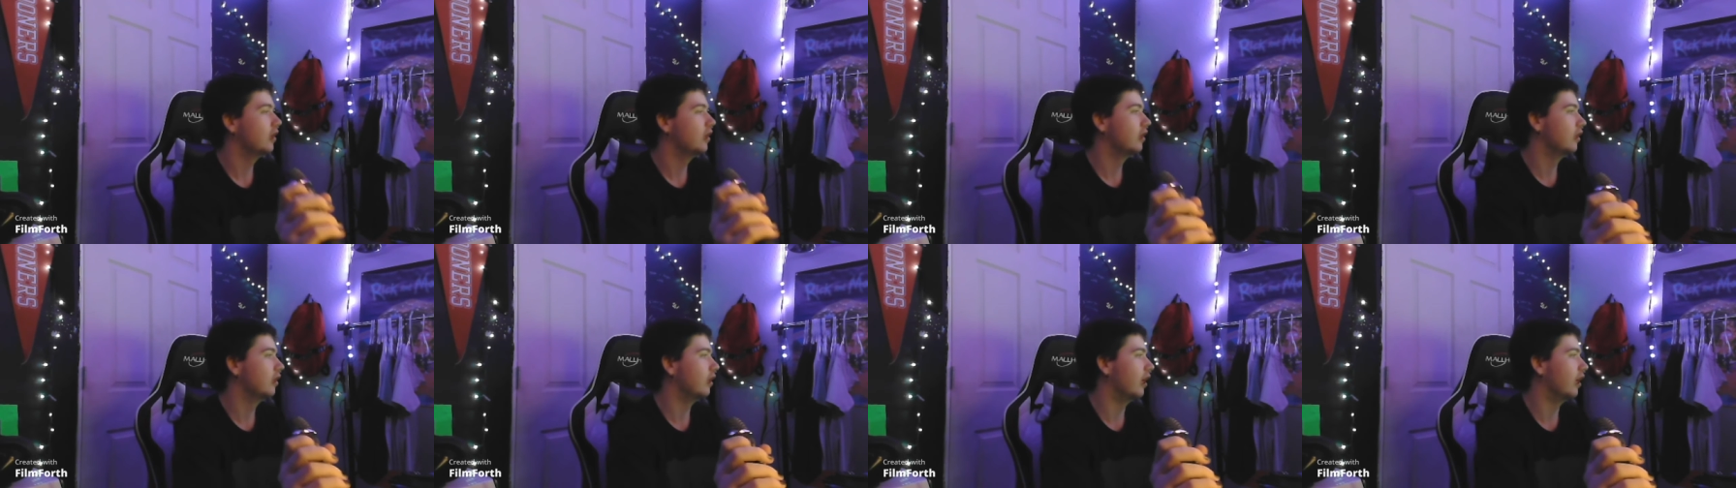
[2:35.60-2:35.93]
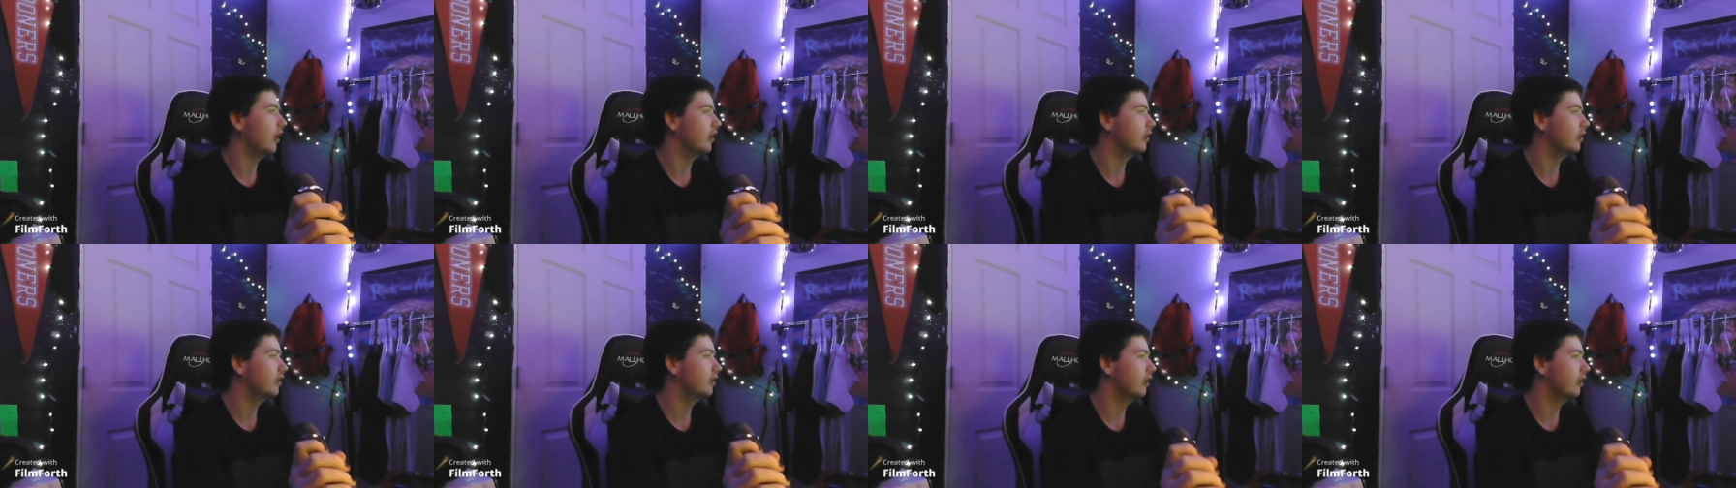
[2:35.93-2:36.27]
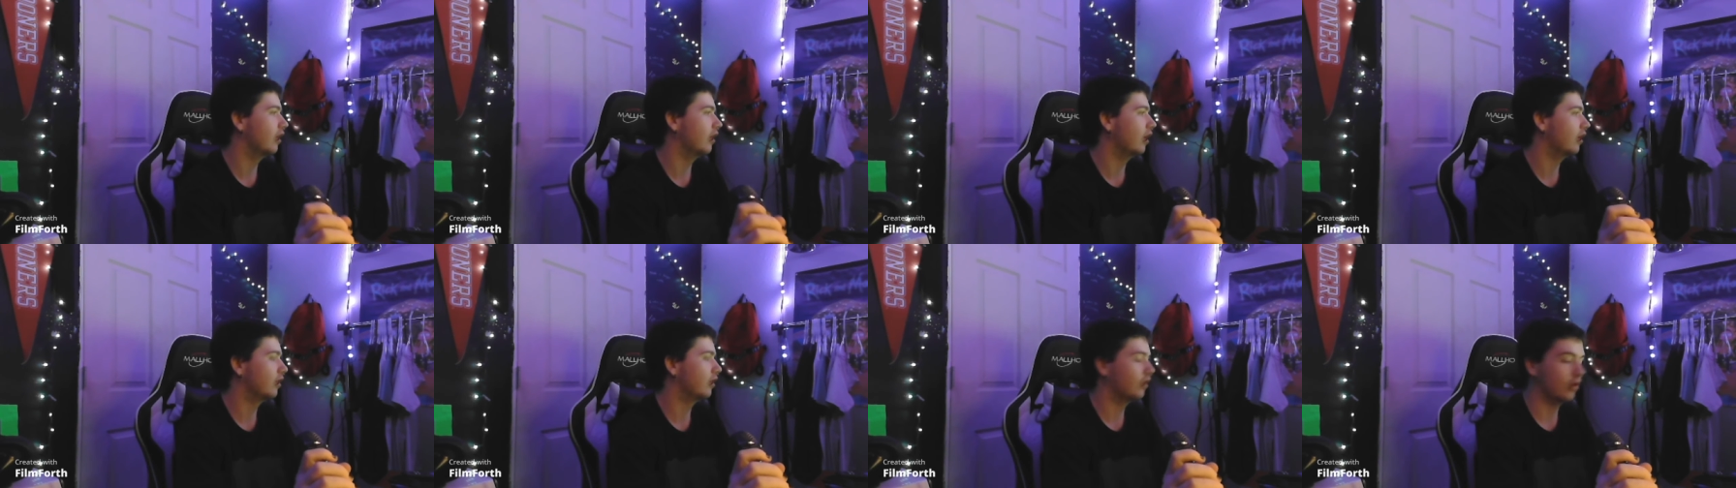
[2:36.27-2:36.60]
Like,
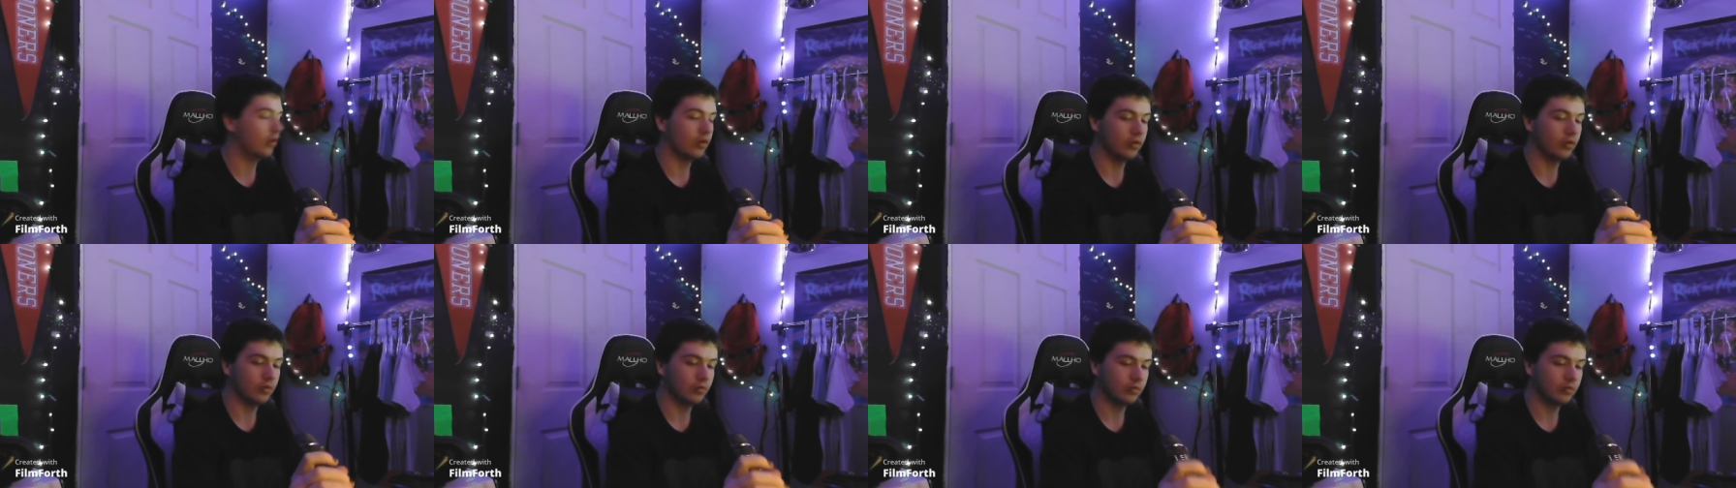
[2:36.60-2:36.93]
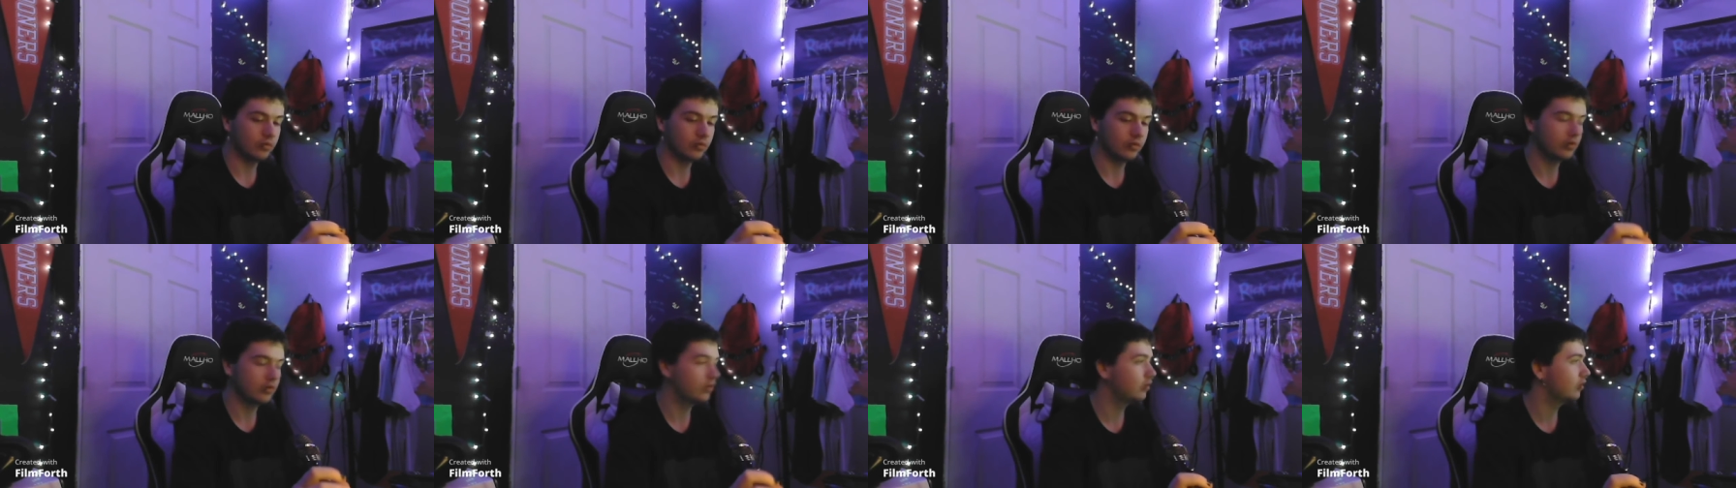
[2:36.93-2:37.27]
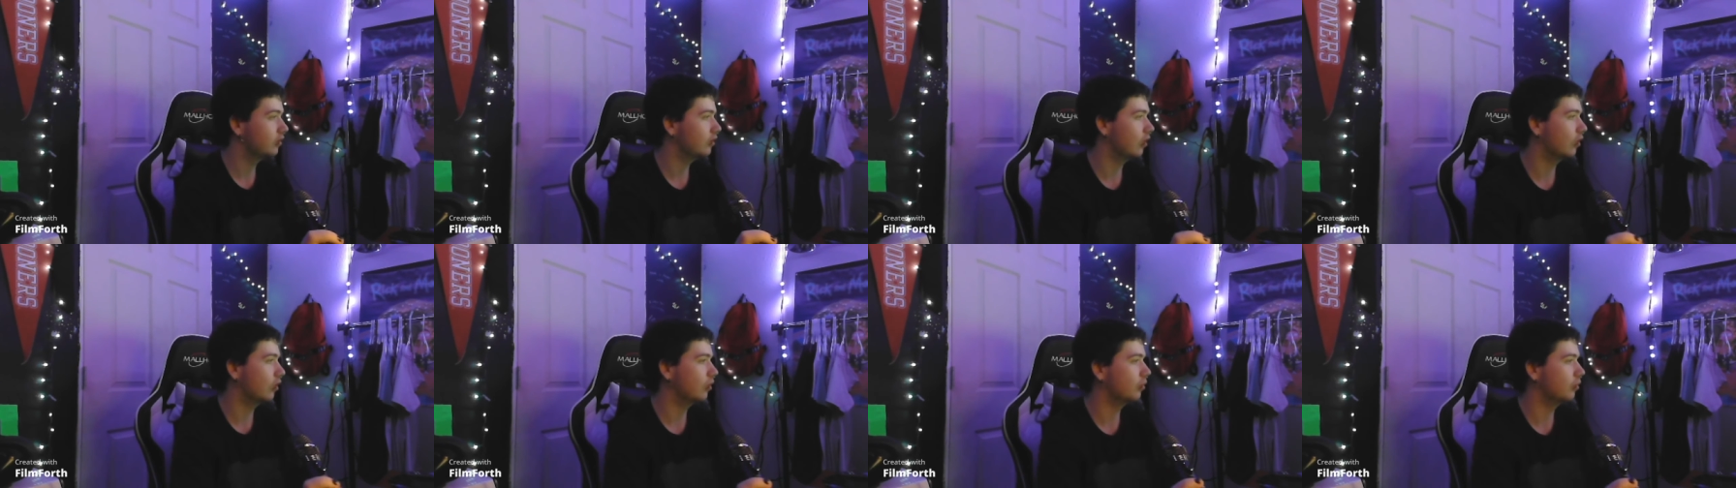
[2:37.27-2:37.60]
nah, don't
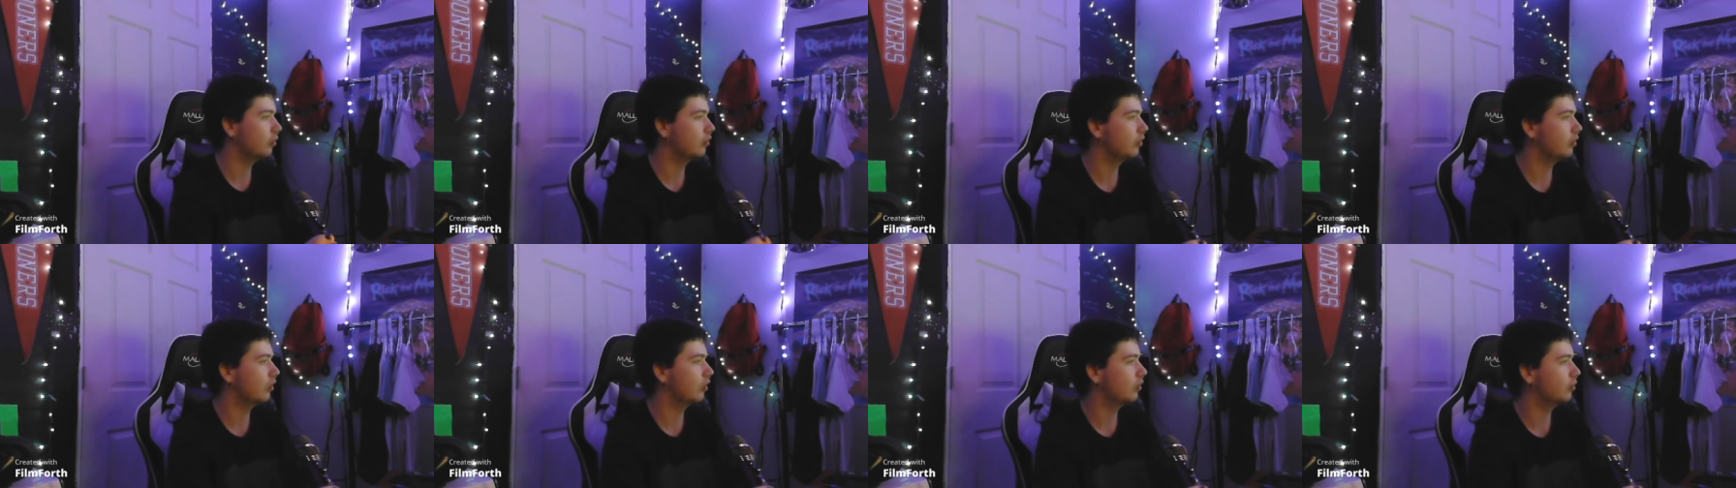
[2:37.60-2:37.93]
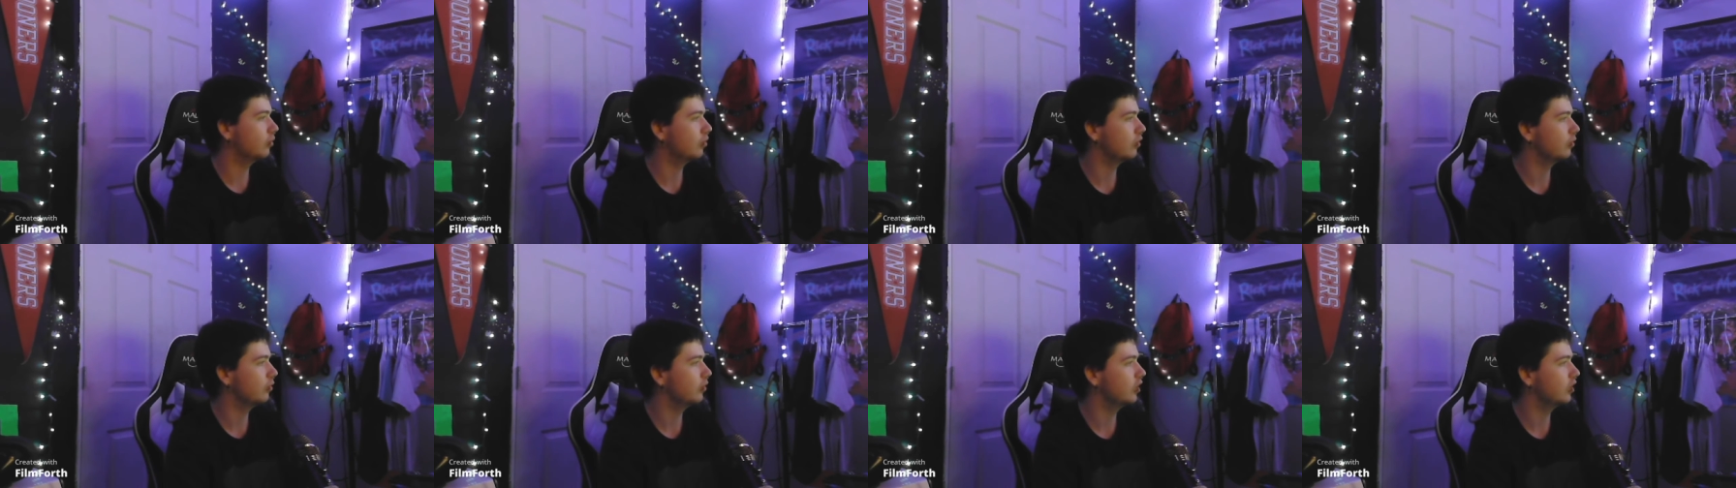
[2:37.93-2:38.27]
put